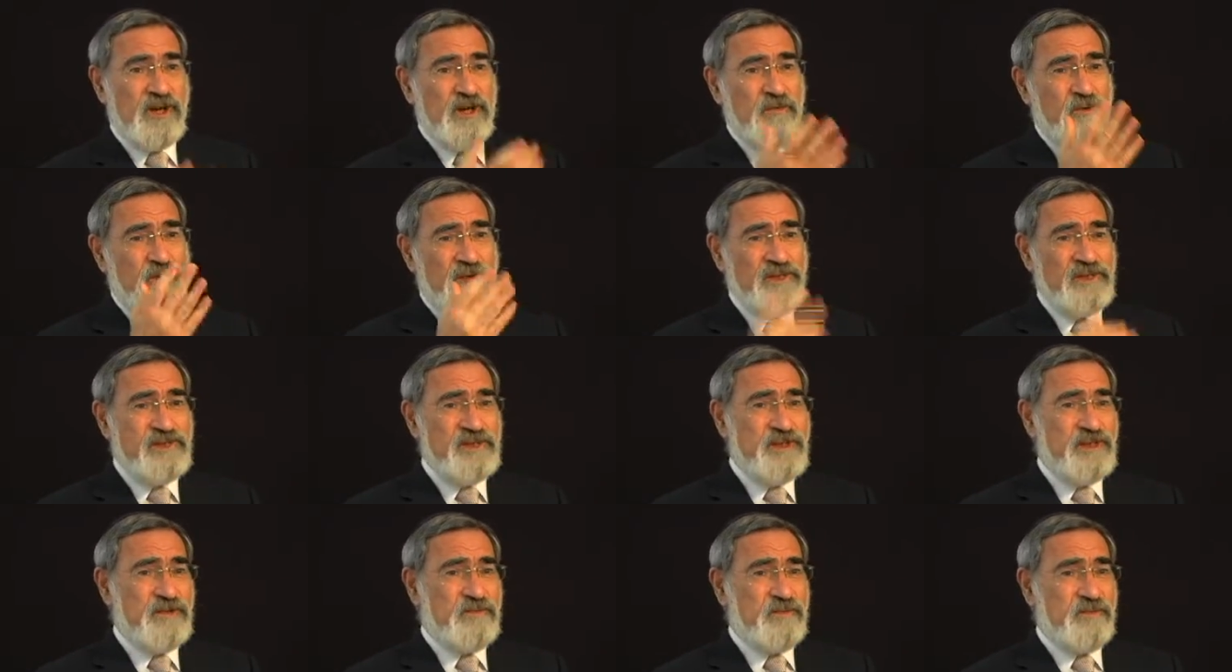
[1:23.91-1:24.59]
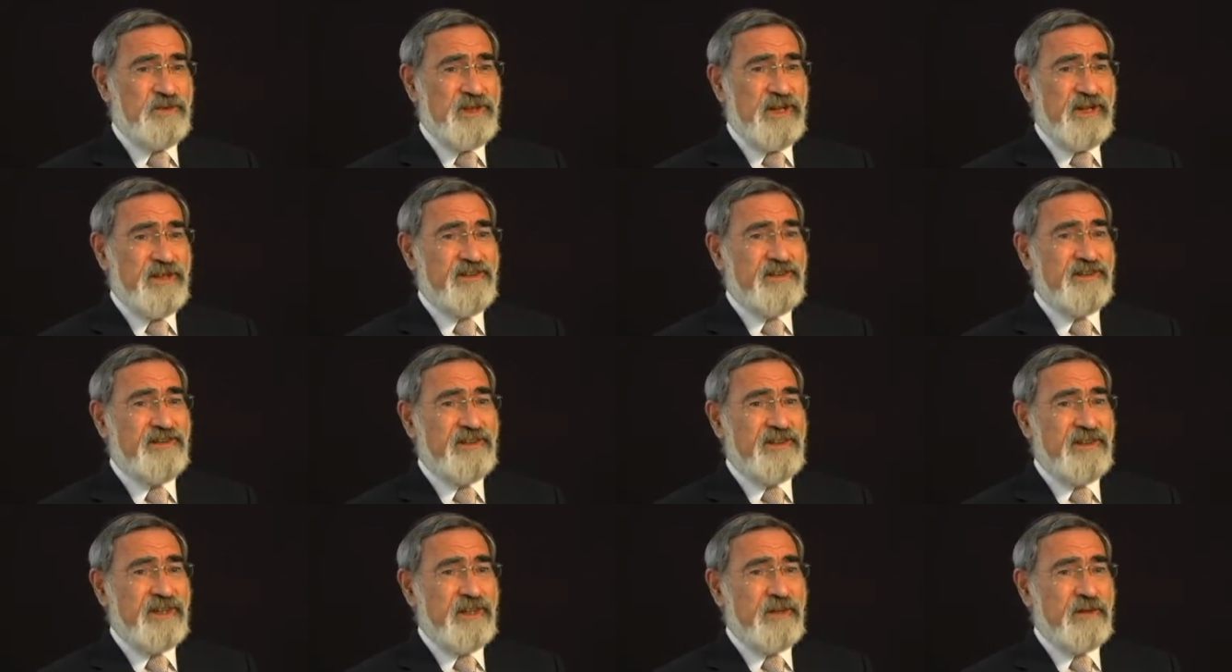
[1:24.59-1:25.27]
I once complained
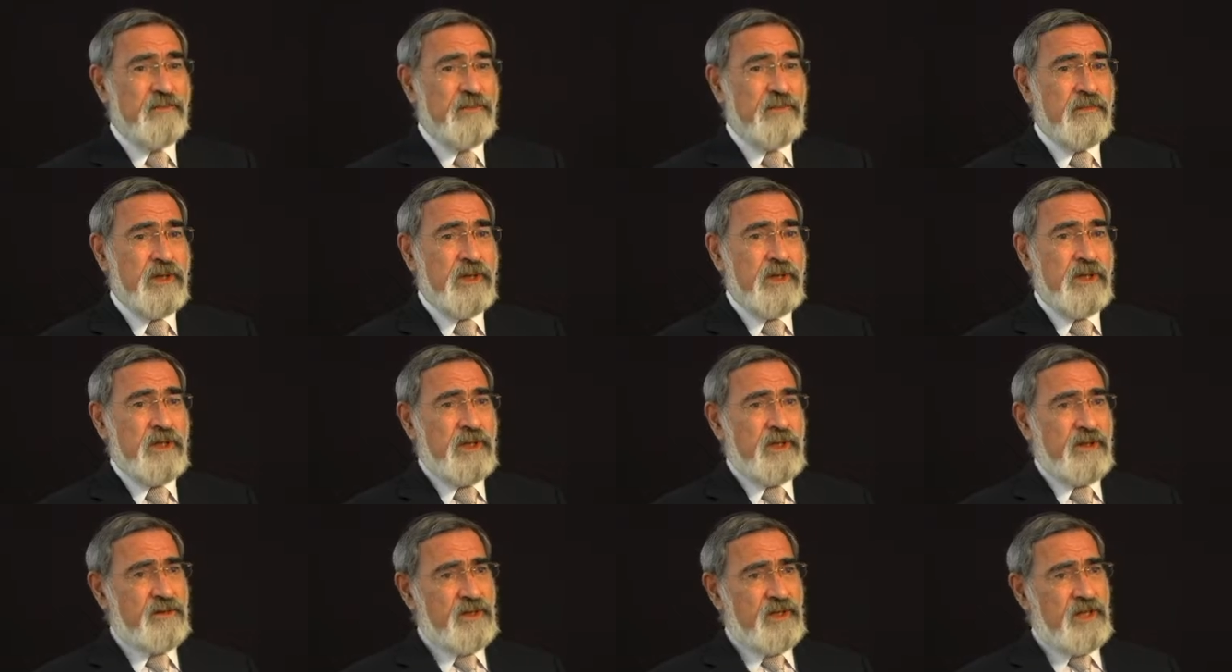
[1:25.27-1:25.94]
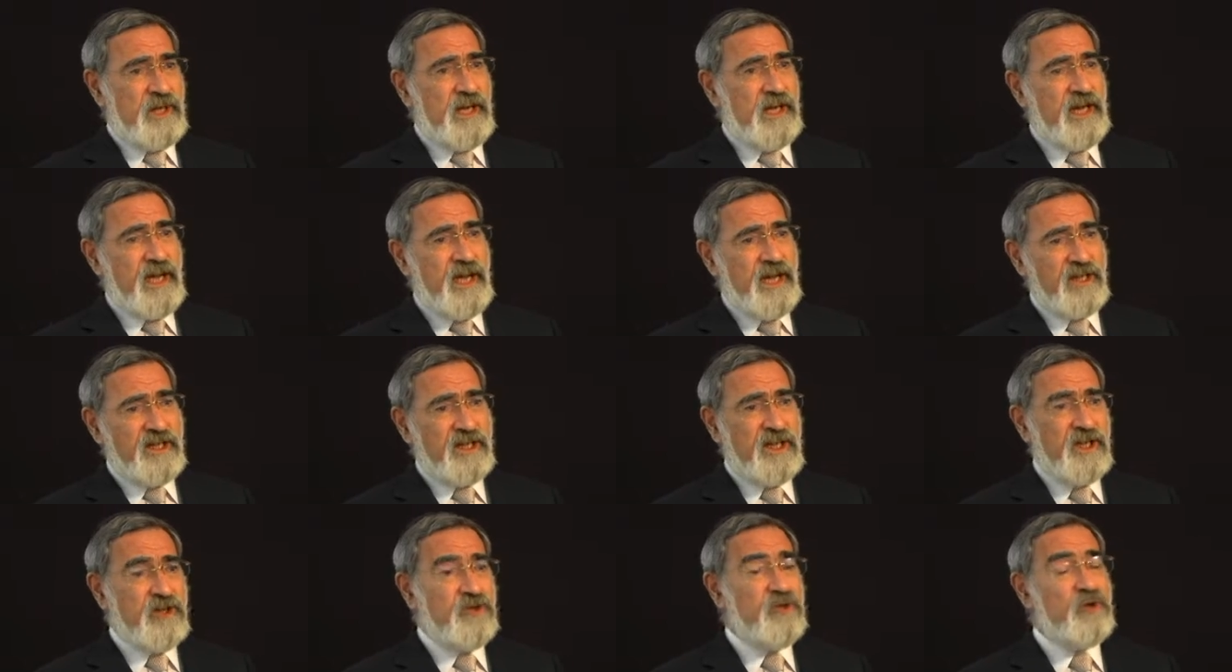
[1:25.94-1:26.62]
to him that I
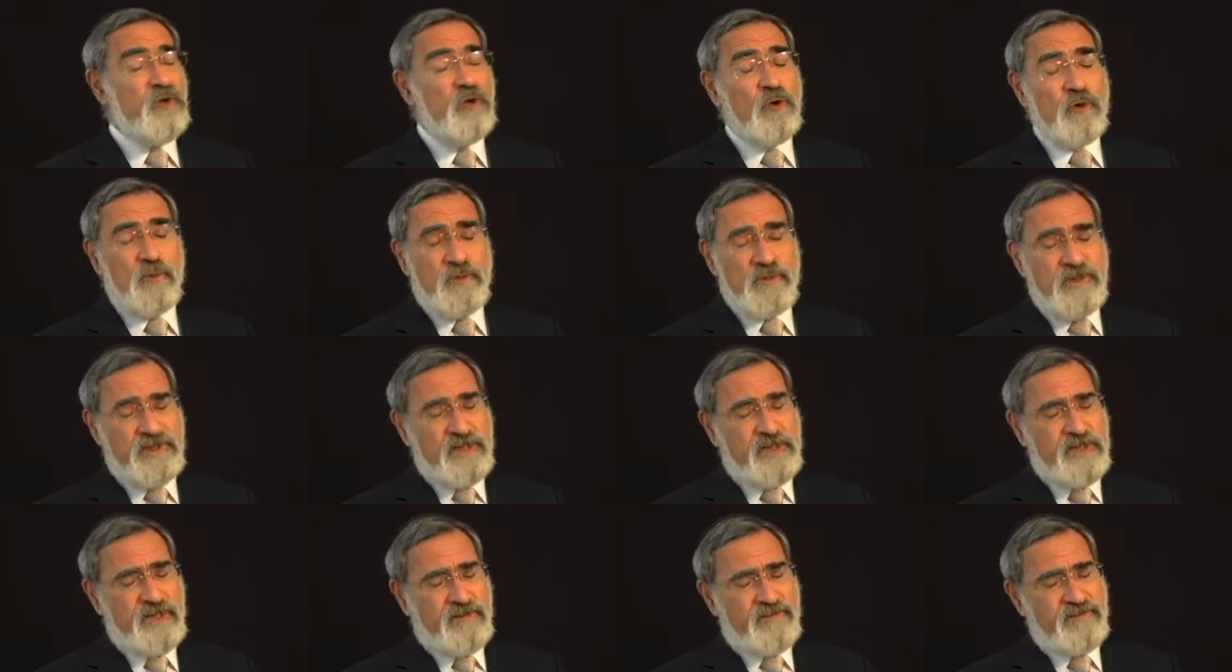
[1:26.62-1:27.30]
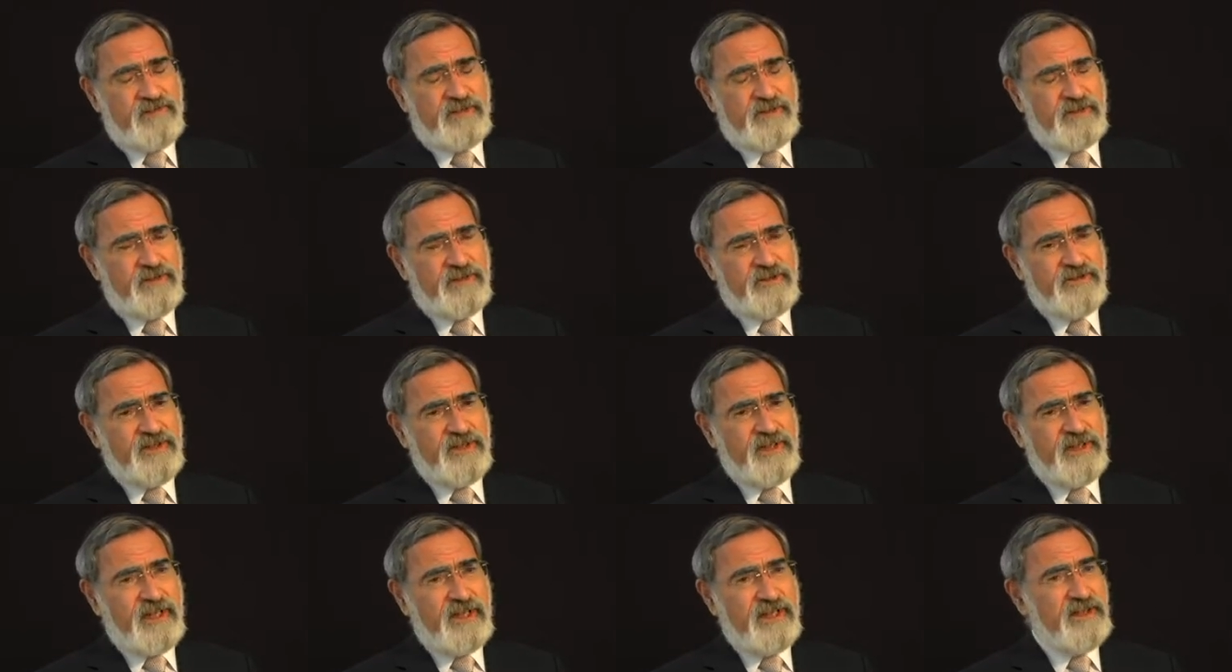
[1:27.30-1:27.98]
had enormous
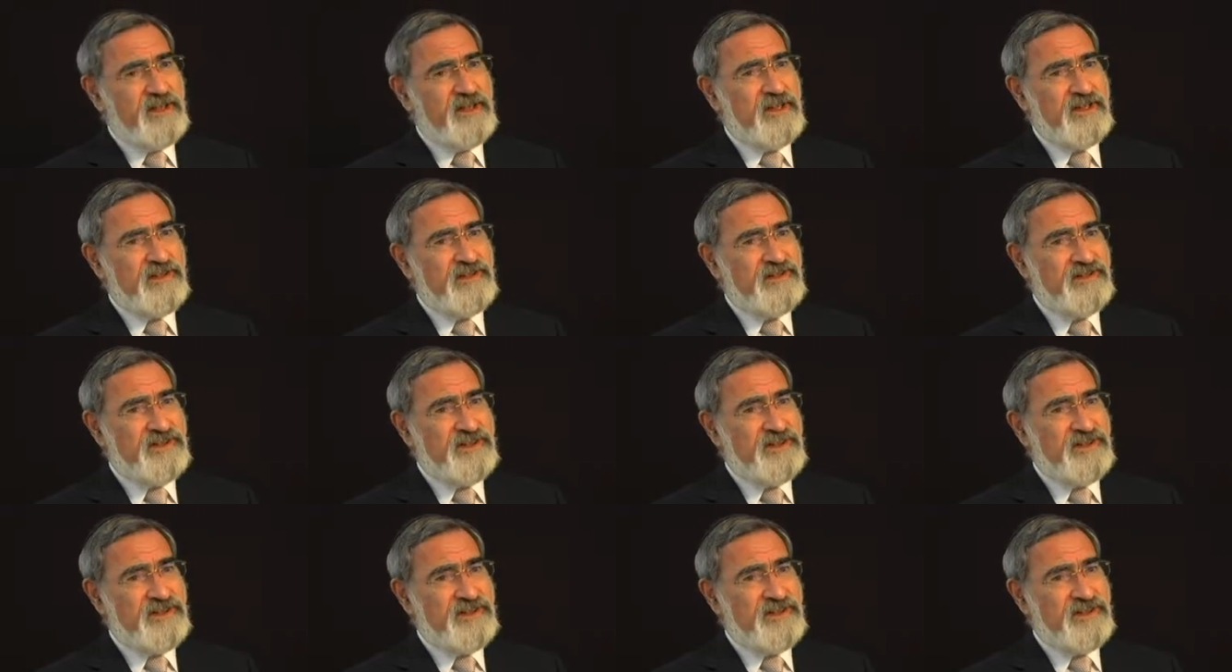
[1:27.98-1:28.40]
difficulty getting